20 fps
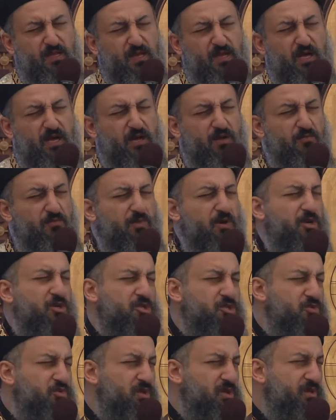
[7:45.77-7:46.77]

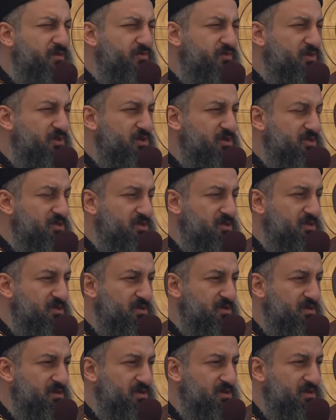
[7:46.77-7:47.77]
March 21st.
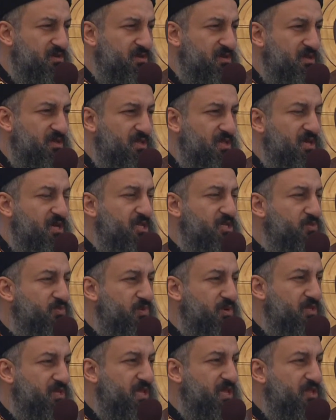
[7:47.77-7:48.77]
I think it's
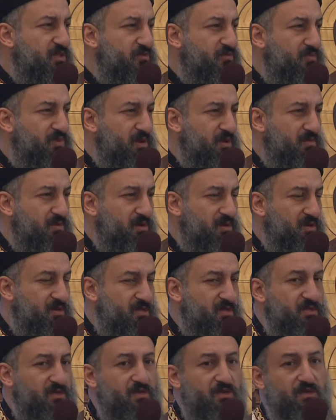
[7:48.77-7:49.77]
about 10th of
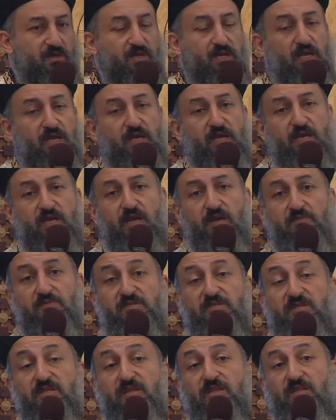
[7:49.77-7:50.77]
Baramhat. It
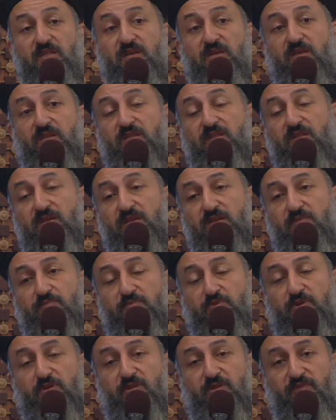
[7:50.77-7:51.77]
comes the
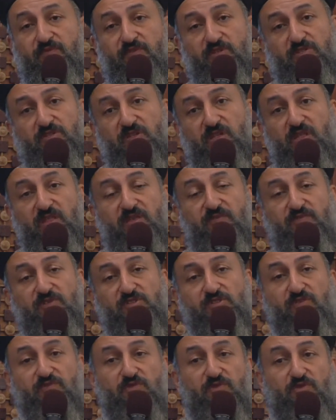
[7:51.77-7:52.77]
feast, other
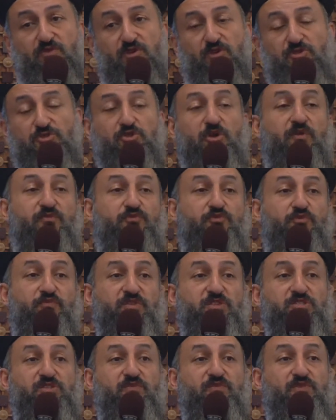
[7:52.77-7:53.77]
feast of the cross. So I have two
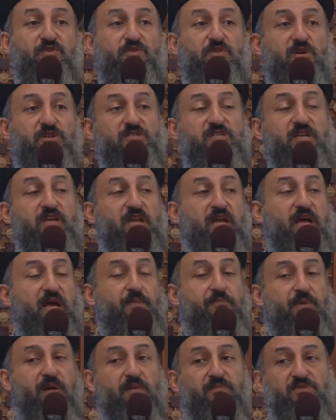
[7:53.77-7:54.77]
feasts of the cross
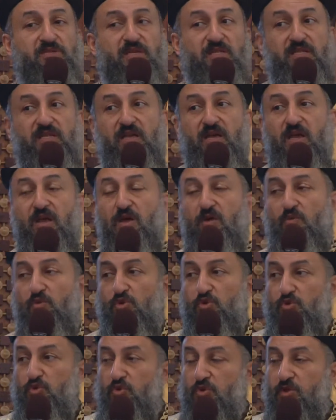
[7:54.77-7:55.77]
and Palm Sunday. We
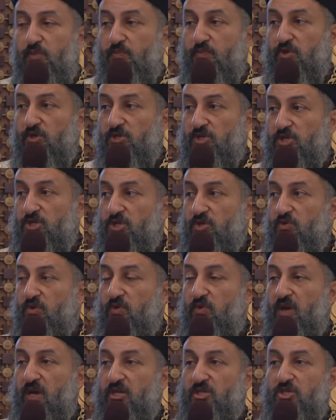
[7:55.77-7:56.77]
do the procession where
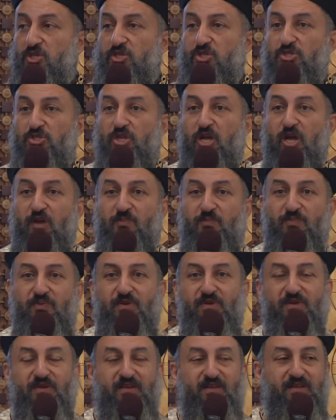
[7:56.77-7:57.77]
we actually stop
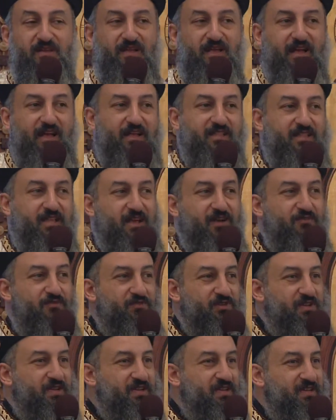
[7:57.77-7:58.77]
at
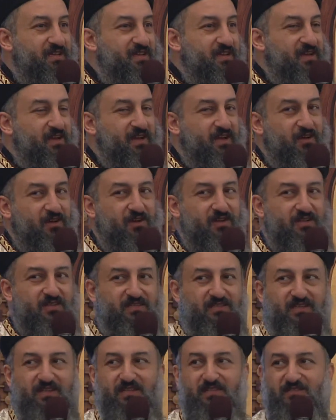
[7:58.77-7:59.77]
every
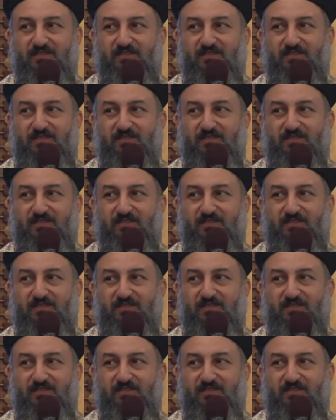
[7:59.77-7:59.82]
at